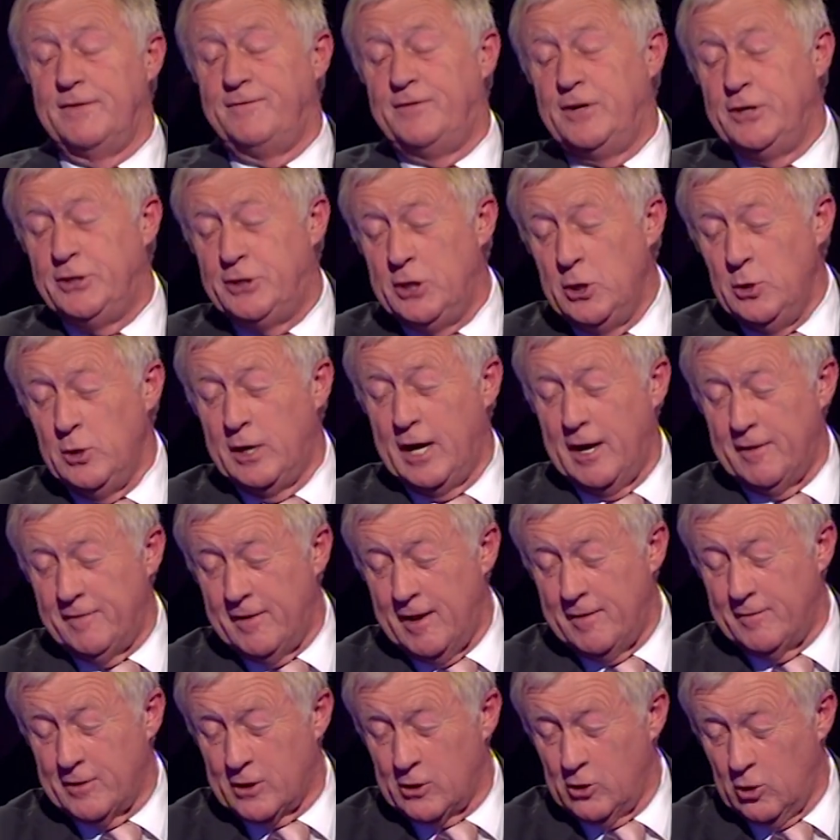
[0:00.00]
If you do get
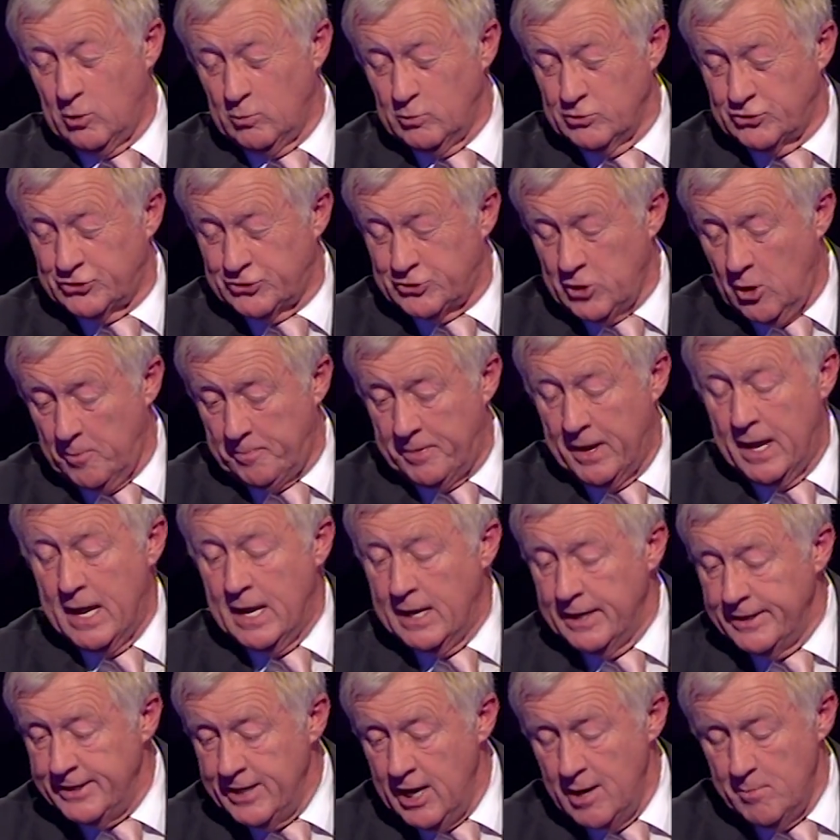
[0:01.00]
there, the clock would stop.
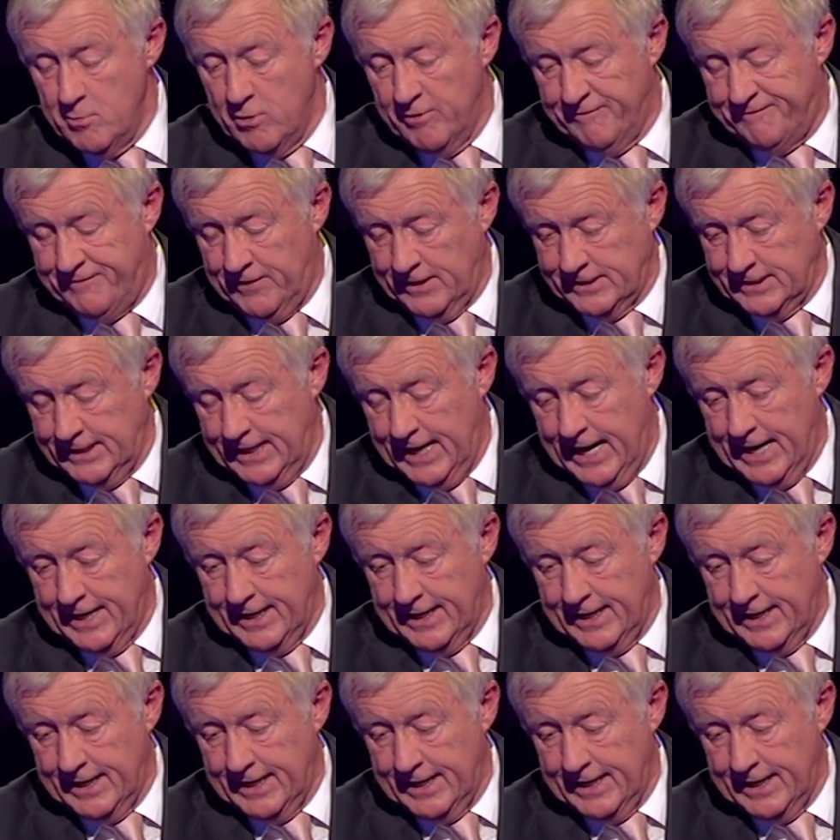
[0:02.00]
No more fighting your